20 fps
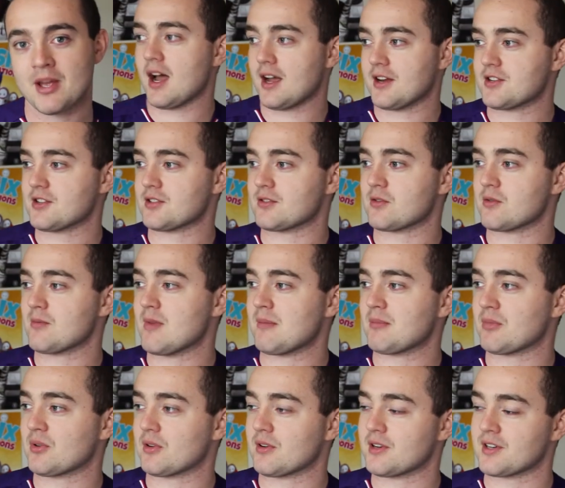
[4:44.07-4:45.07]
I just
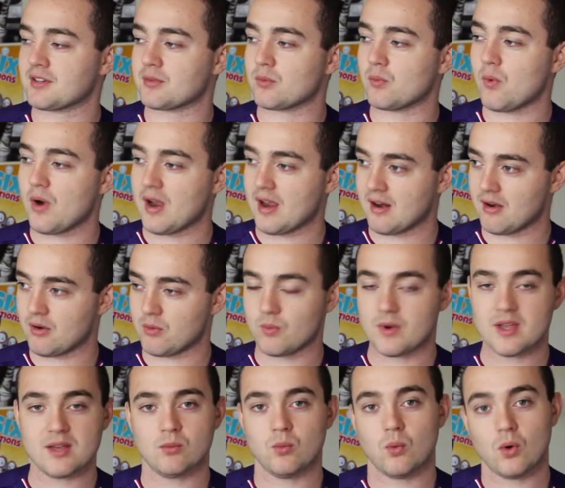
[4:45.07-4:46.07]
remember it where
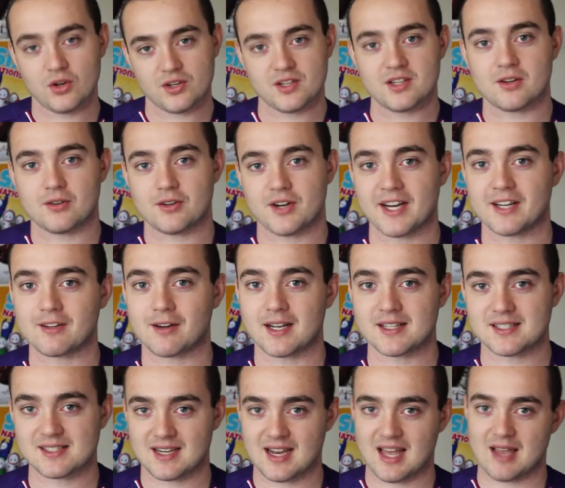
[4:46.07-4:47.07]
we won the 09
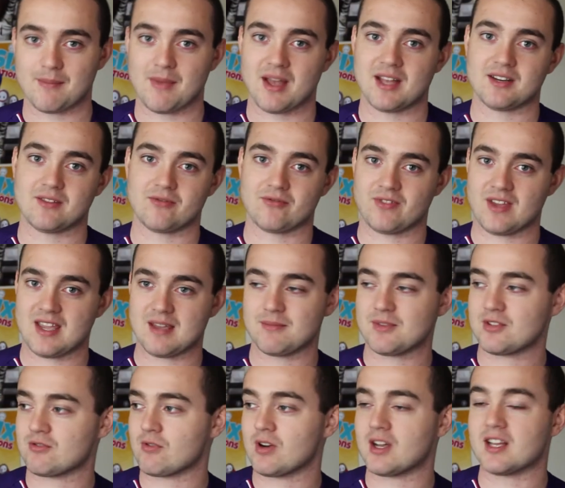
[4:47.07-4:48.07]
Grand Slam and the
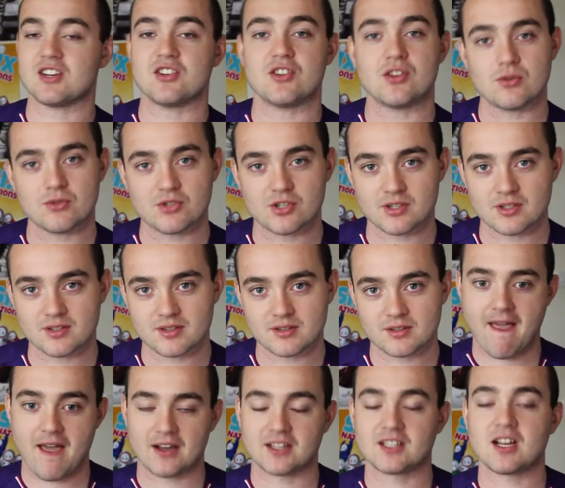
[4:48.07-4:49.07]
famous Royal Nugent
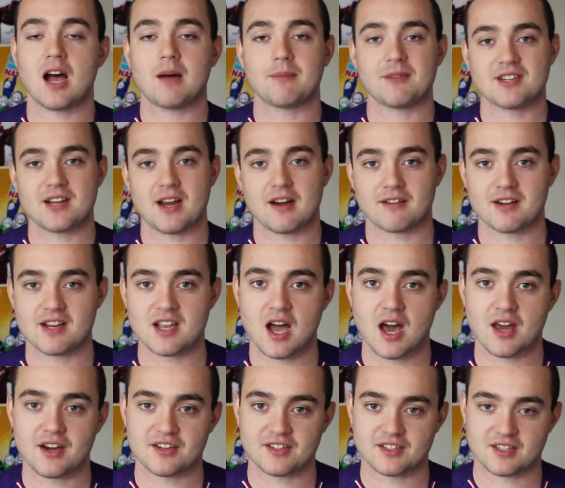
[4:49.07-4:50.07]
commentary
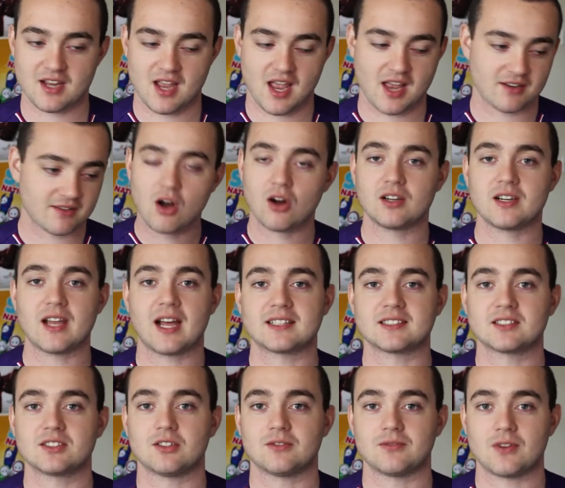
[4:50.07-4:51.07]
on it and all that
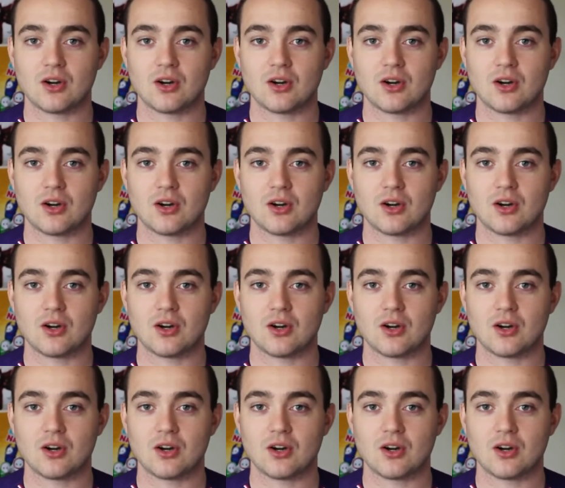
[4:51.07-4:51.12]
stuff,